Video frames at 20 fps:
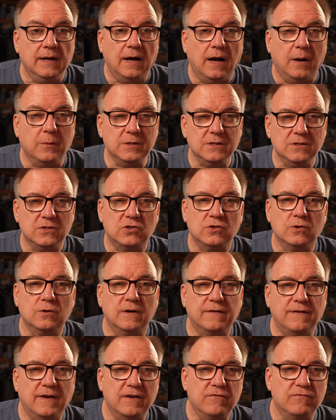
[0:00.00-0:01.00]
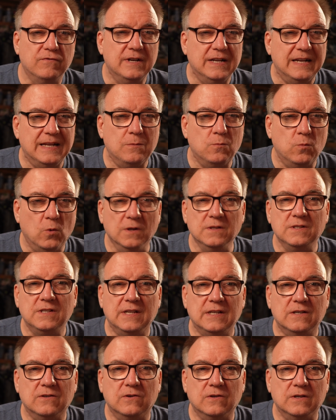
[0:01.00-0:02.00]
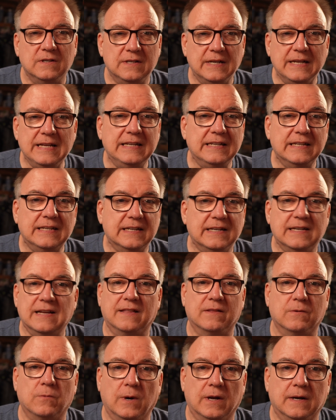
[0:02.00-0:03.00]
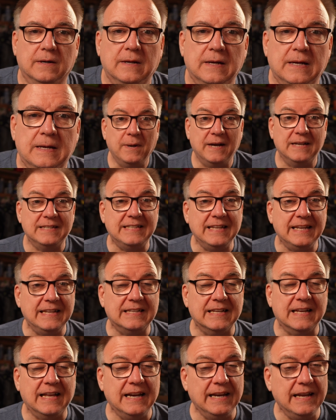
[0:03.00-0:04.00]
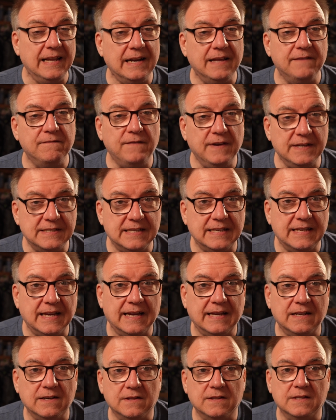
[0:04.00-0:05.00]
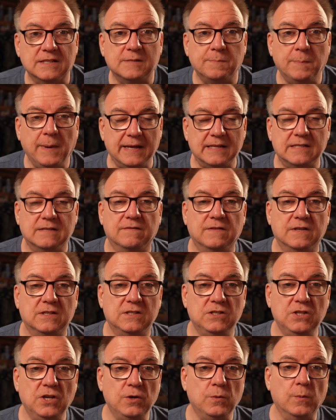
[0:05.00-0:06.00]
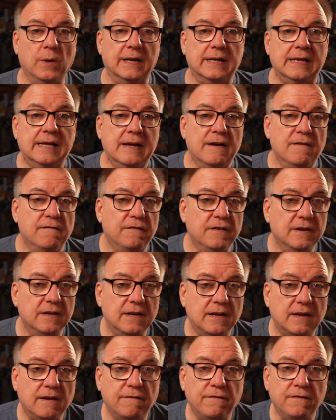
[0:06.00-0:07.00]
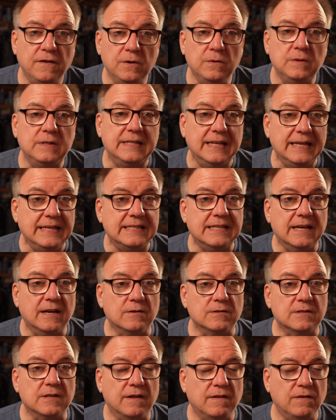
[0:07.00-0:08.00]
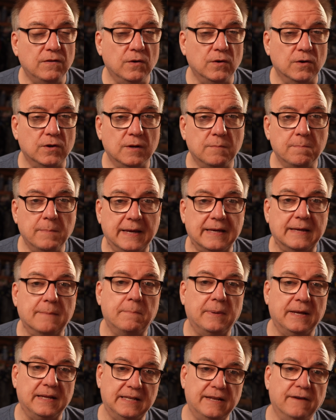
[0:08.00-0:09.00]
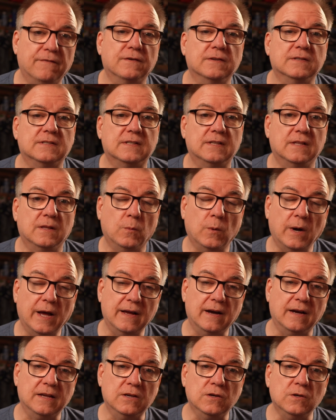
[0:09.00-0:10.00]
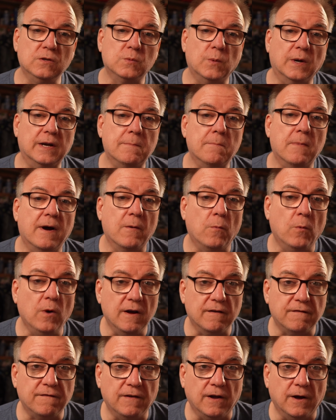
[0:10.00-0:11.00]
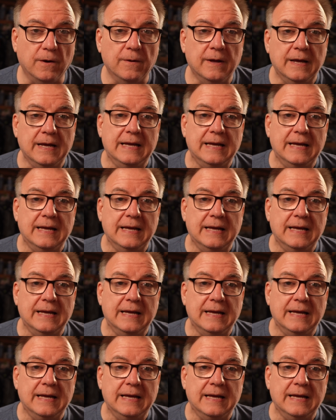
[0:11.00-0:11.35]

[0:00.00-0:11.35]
I wasn't sure if I really wanted or needed another one, but I did a little investigating on the specs of this new one, finding a few details I thought could make a big difference to the way I use one in my workflow.